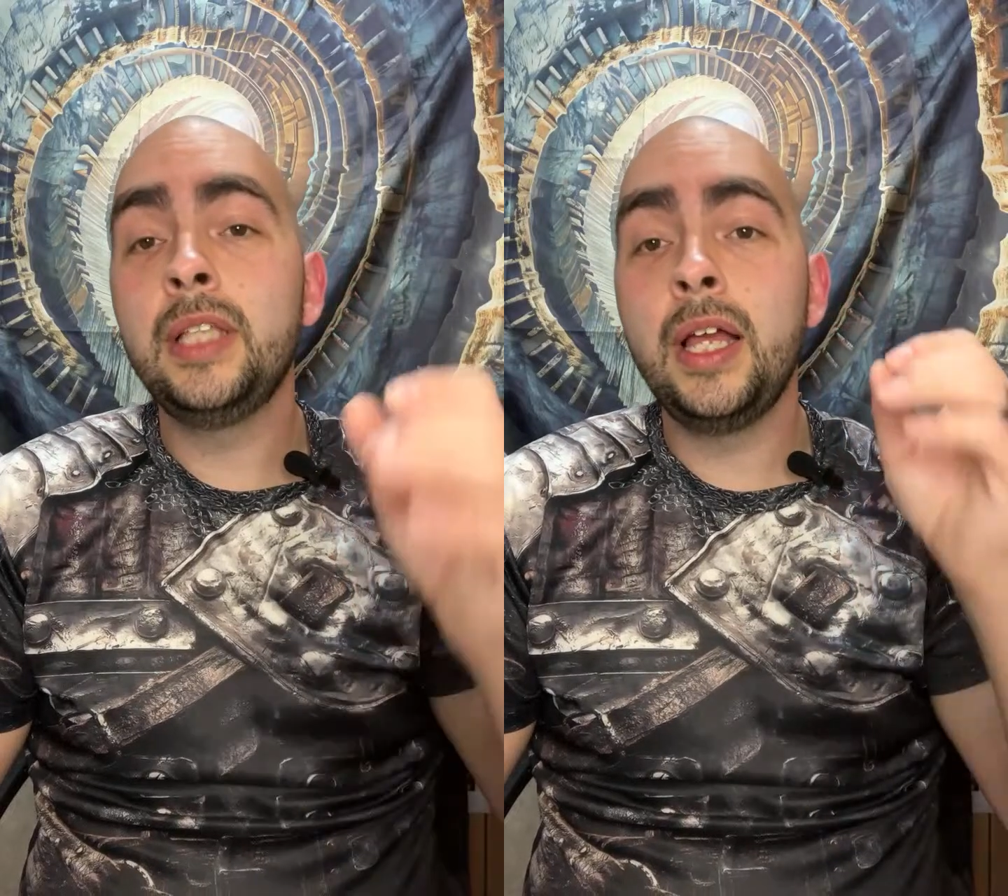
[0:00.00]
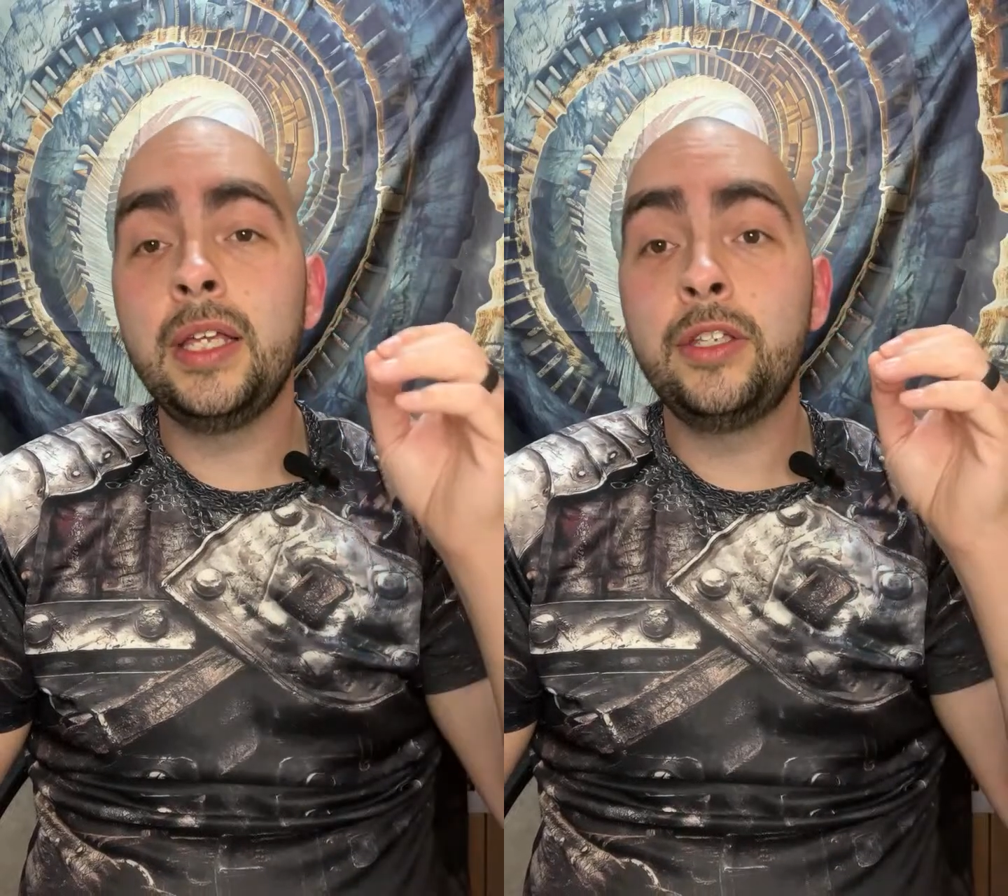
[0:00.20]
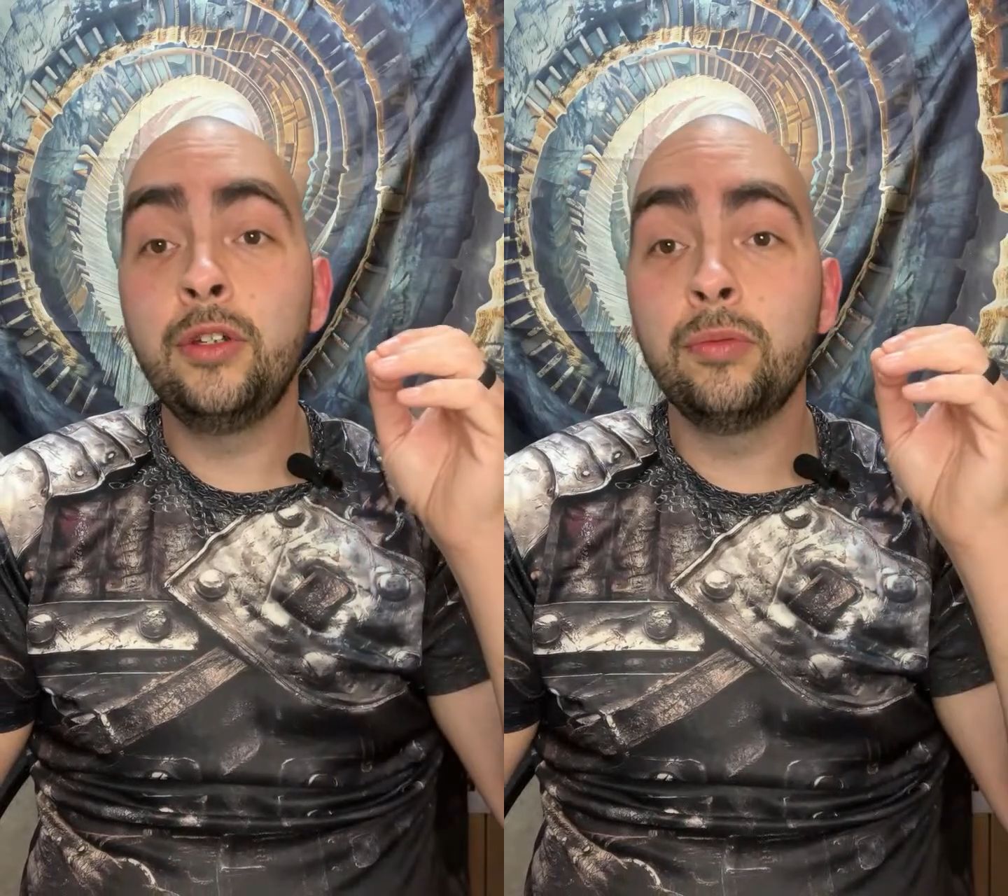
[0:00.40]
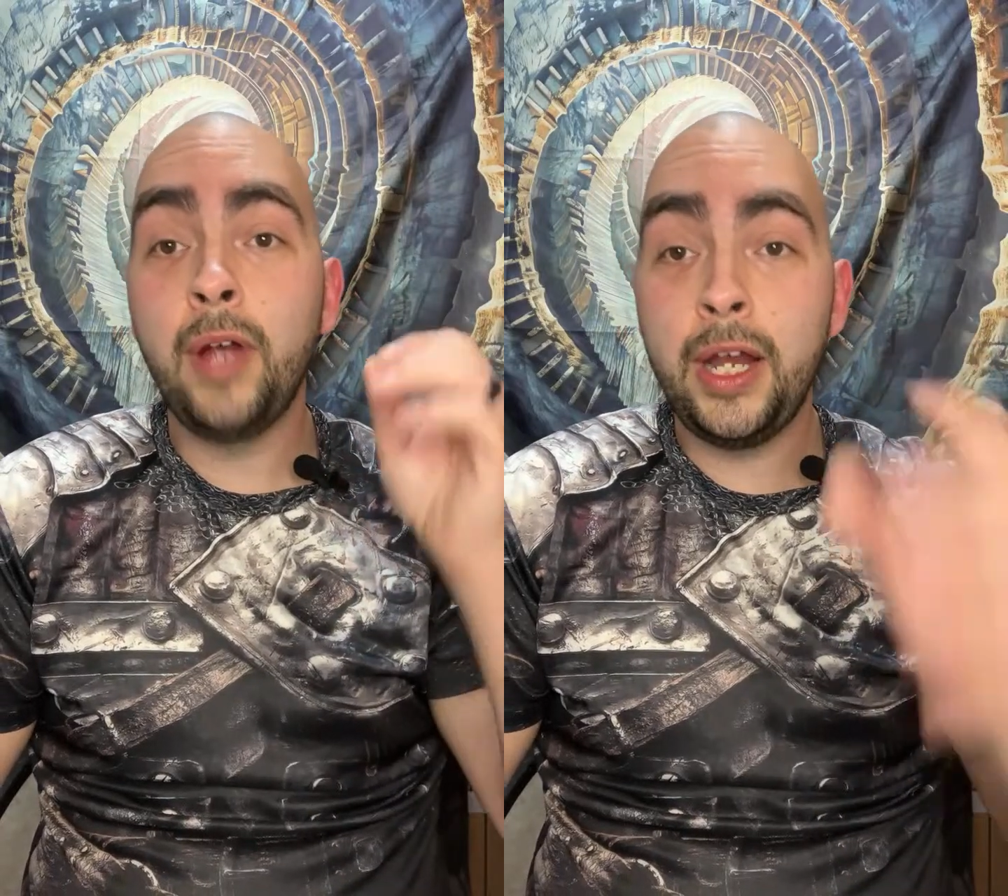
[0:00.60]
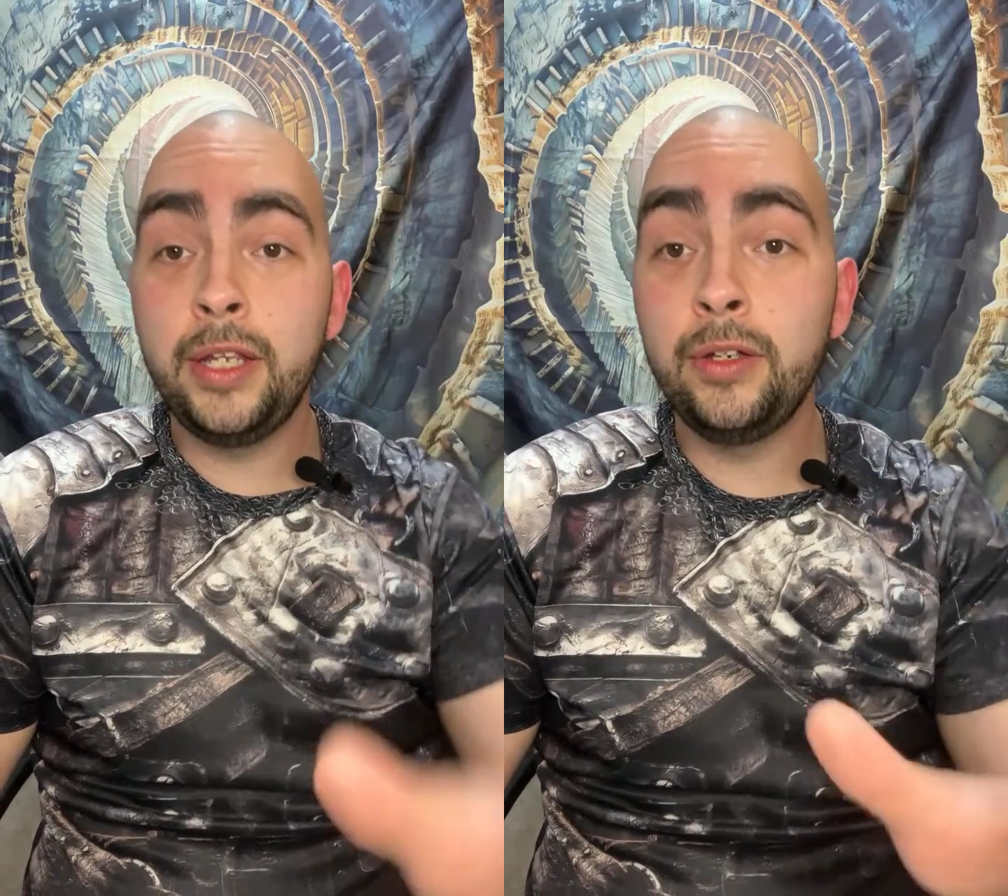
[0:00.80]
like you're
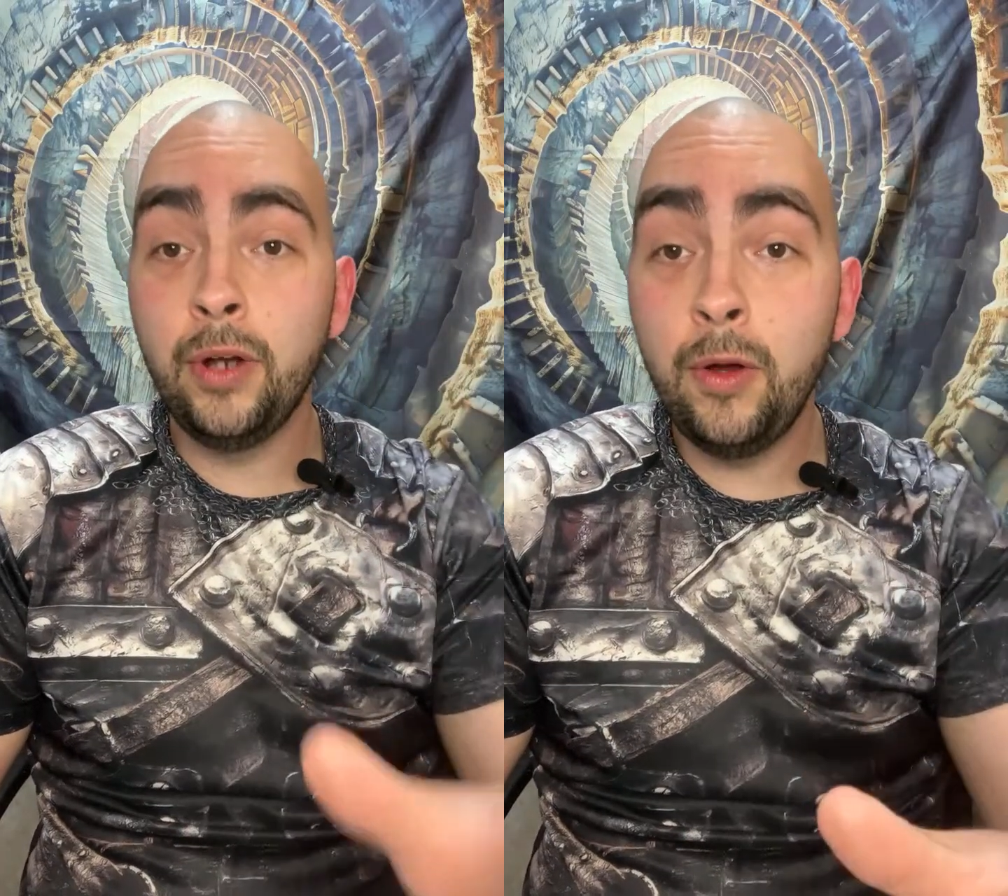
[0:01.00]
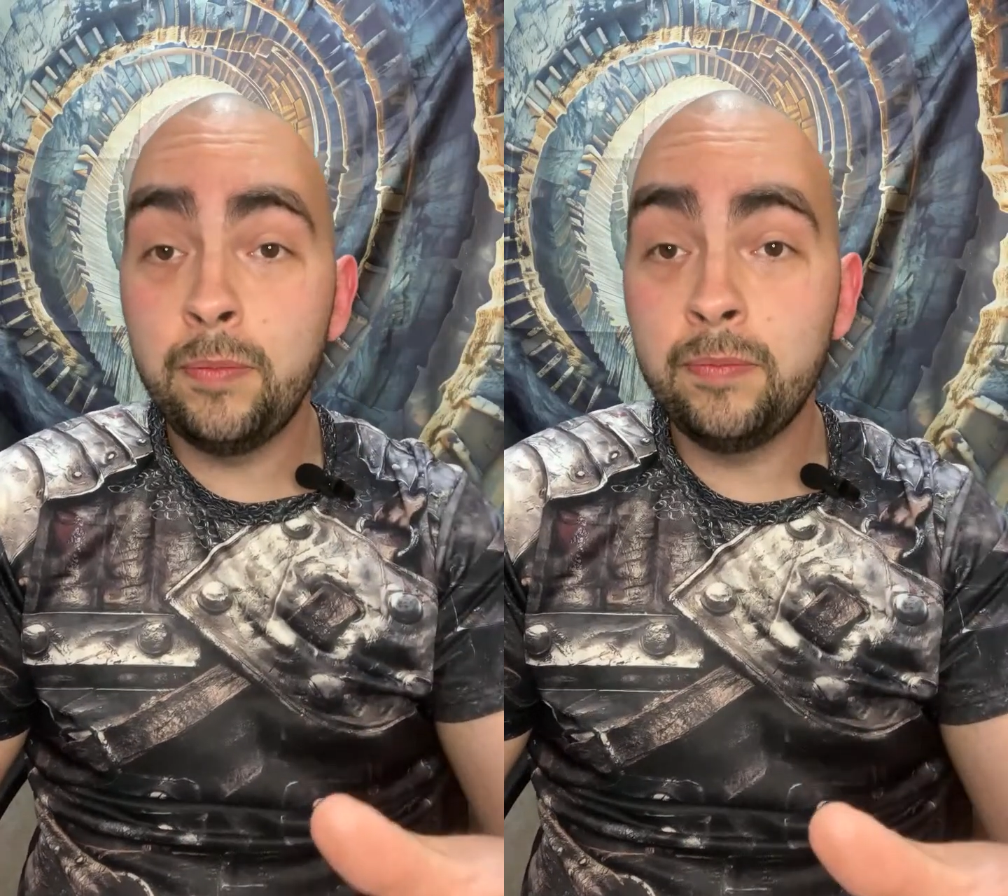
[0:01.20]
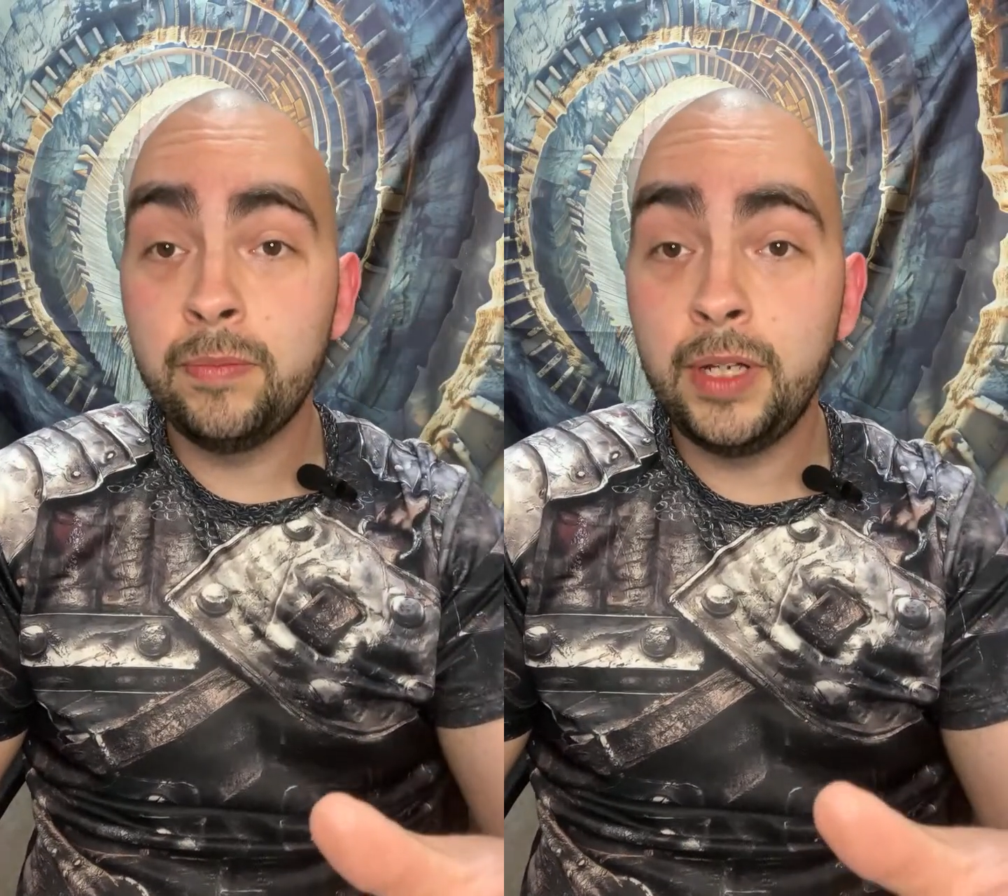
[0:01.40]
writing your own